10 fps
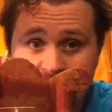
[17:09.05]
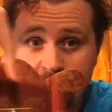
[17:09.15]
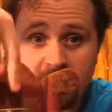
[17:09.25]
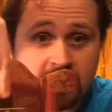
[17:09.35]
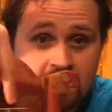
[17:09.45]

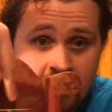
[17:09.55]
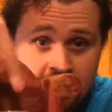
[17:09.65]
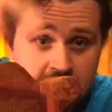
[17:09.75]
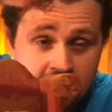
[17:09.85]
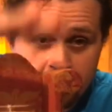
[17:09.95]
but a Yankee
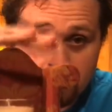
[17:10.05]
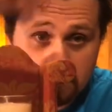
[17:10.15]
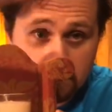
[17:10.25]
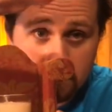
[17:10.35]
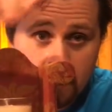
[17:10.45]

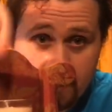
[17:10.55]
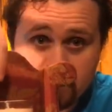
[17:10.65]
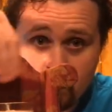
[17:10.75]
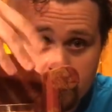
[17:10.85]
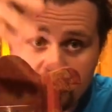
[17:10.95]
candle house
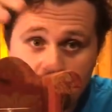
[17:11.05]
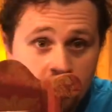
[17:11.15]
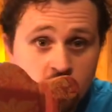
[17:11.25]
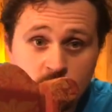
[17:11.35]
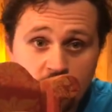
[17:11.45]
warmer jar
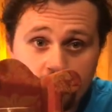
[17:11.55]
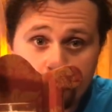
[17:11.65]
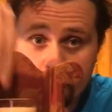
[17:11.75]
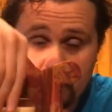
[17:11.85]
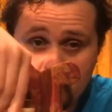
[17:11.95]
would work
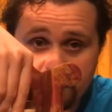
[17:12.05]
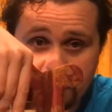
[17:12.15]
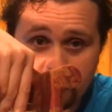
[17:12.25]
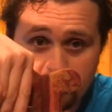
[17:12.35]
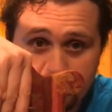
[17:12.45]
beautifully
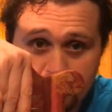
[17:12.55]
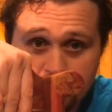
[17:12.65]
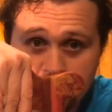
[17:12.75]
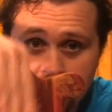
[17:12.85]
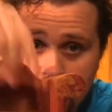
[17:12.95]
with
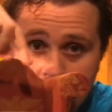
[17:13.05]
this